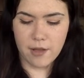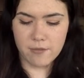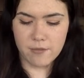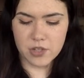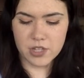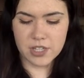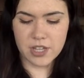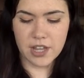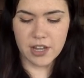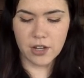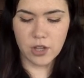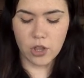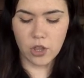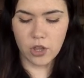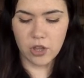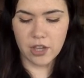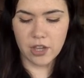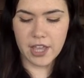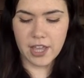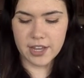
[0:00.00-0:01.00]
I'm just kind of
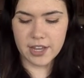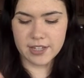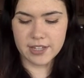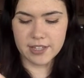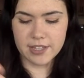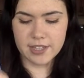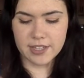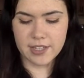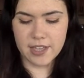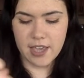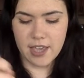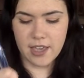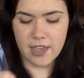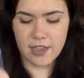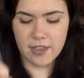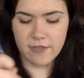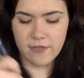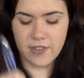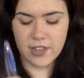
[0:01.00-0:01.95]
looking to see if